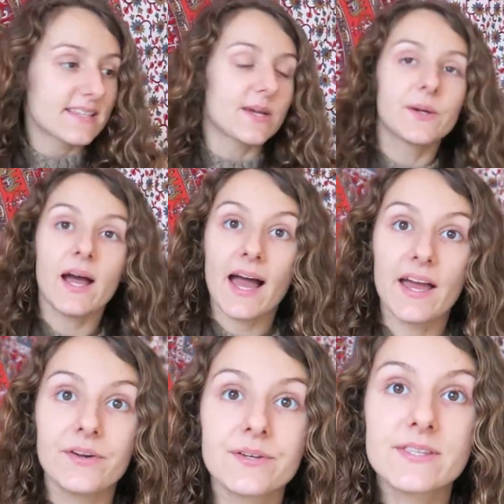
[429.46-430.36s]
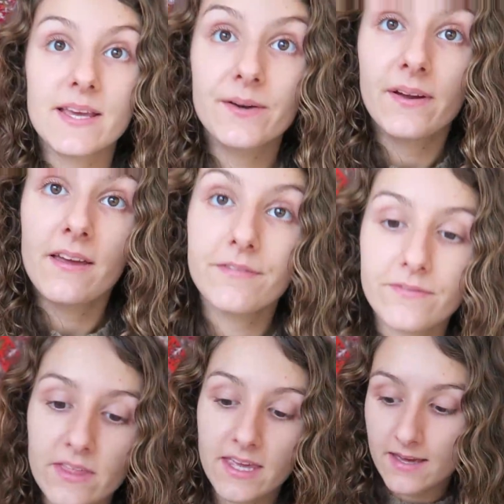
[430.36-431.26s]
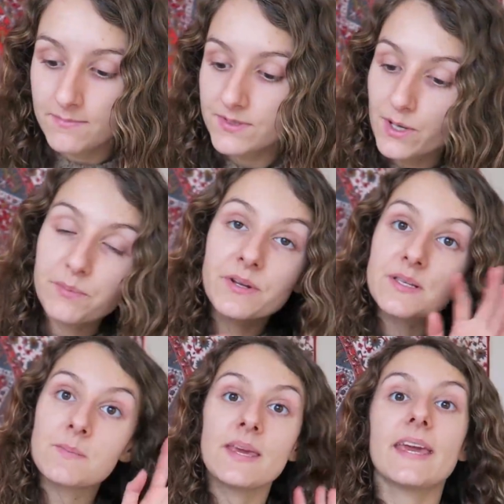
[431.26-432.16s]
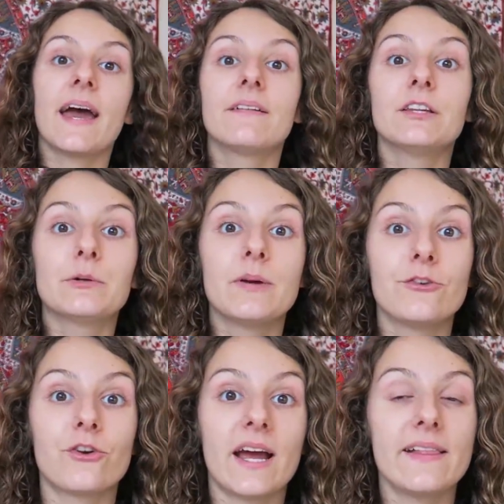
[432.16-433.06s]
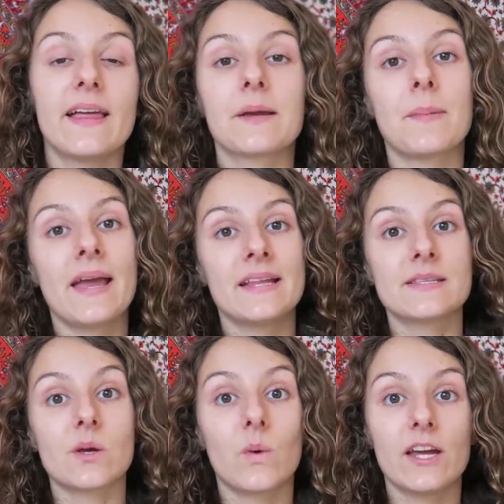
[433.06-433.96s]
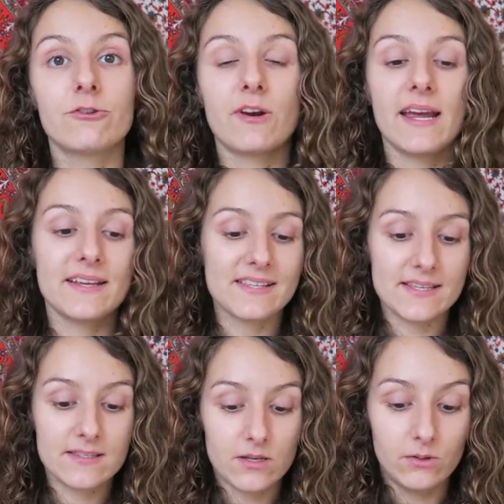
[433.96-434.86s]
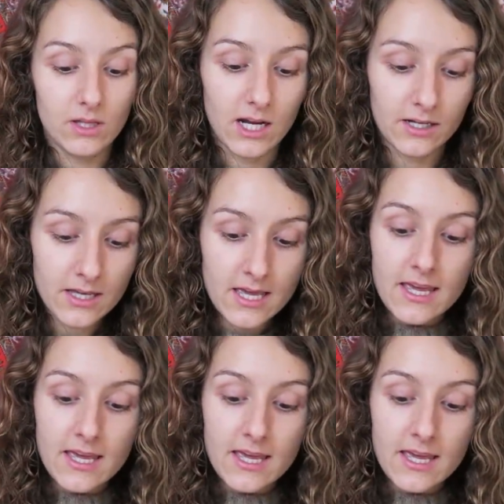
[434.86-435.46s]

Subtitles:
So I also, if the soap nuts make your hair a little bit dry, like my ends are quite dry because it's so long,